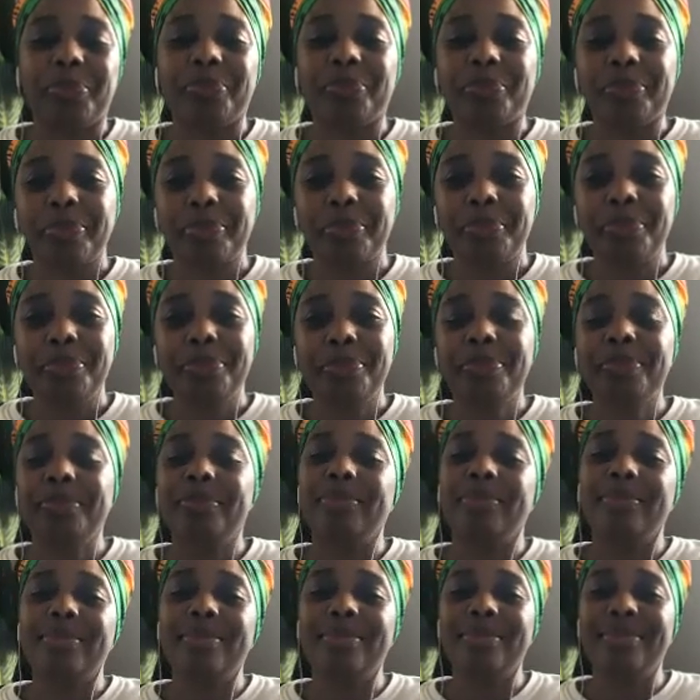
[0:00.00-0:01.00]

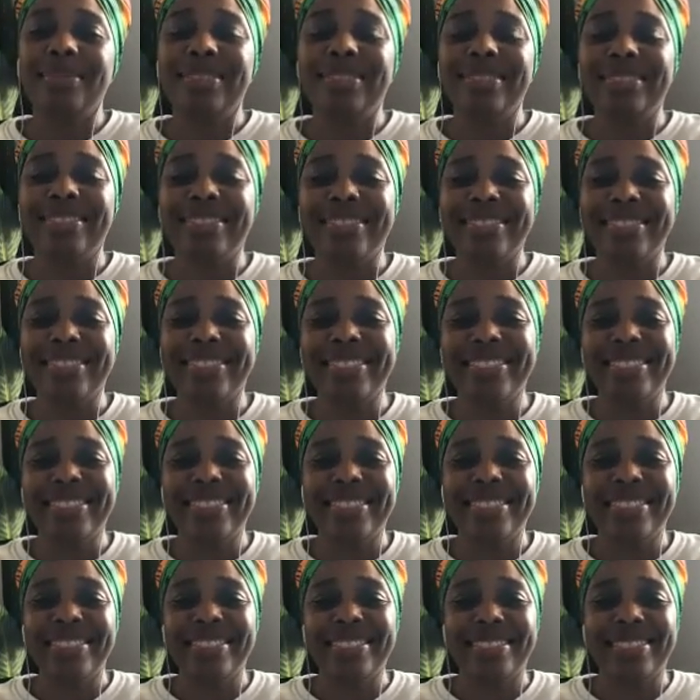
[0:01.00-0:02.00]

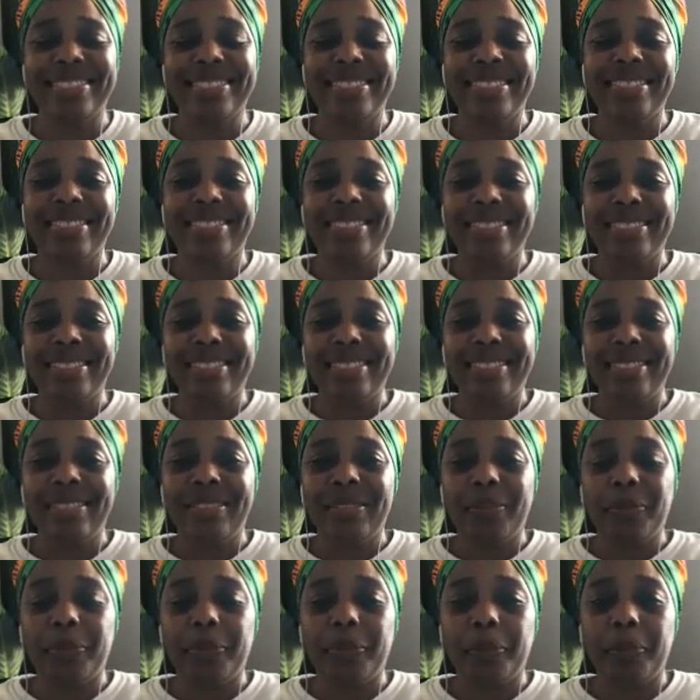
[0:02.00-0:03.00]

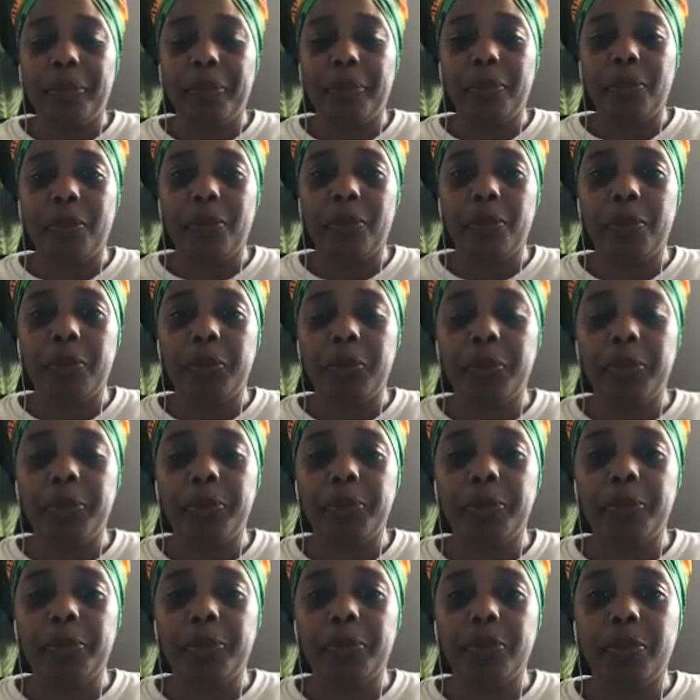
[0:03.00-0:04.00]

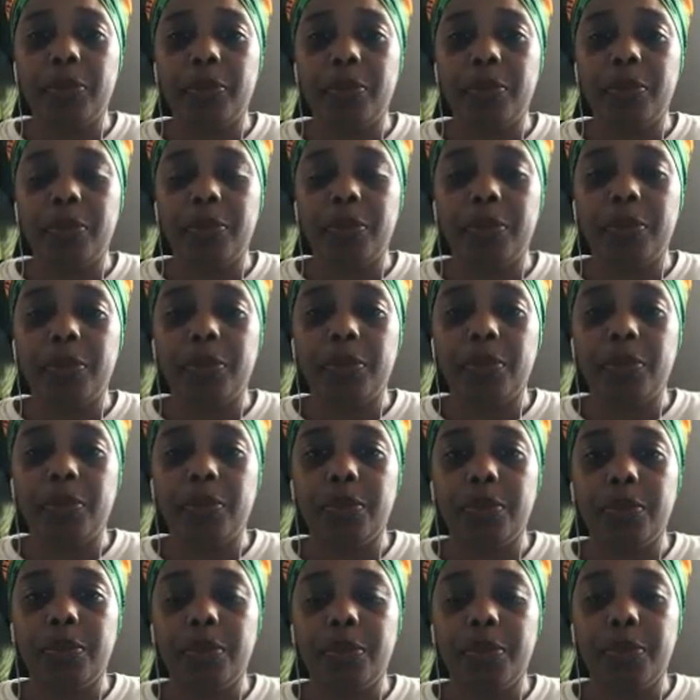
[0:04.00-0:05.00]

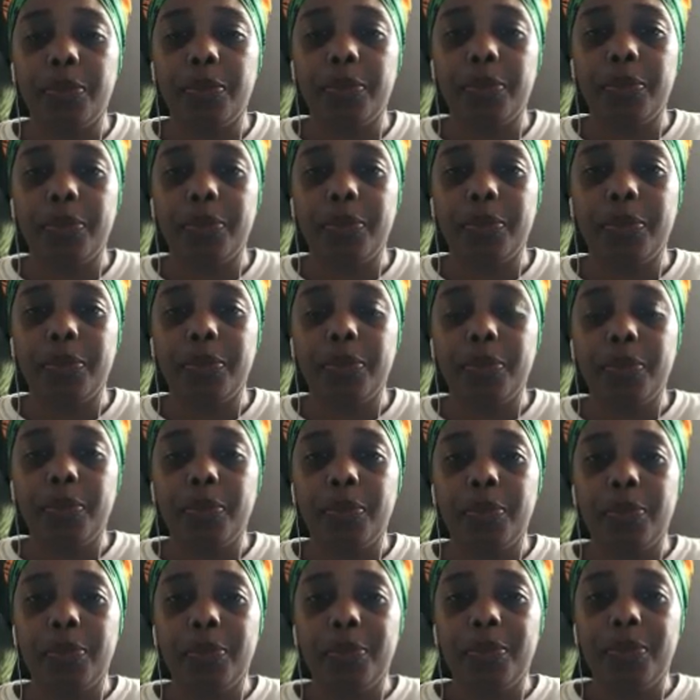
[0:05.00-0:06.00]

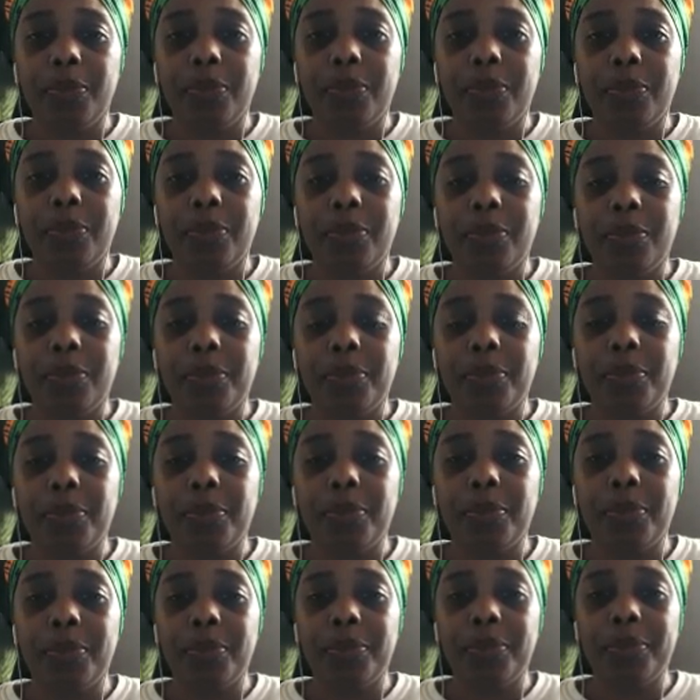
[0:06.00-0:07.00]

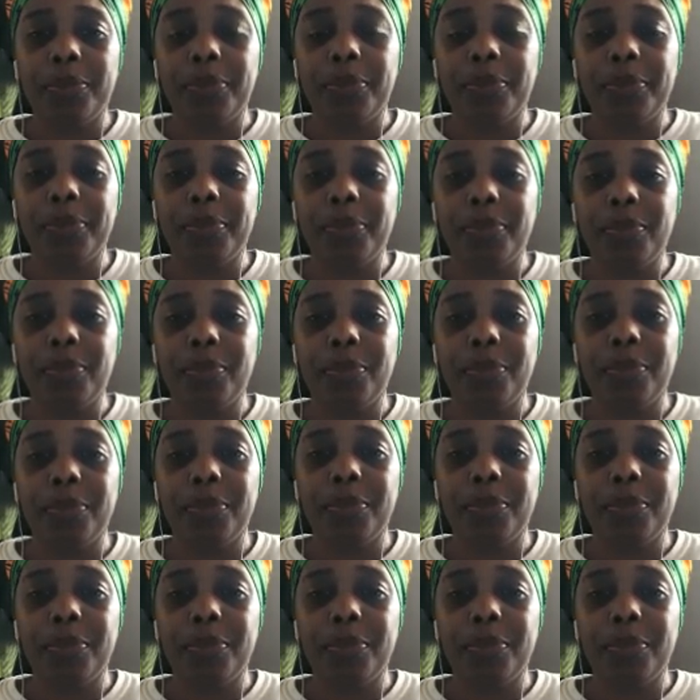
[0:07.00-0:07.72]
The person shown says nothing.